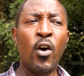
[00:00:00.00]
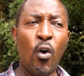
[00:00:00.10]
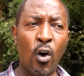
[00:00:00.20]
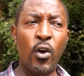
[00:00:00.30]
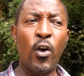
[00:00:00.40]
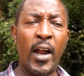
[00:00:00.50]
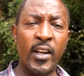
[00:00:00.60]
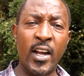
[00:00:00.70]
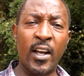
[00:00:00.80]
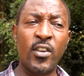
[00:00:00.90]
Oil
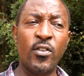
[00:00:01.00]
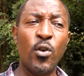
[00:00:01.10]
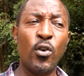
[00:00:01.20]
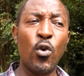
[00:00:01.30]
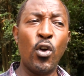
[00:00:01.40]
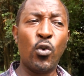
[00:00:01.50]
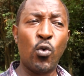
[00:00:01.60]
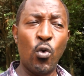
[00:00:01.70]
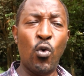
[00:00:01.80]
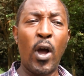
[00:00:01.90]
and gas is not going
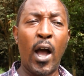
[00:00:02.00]
to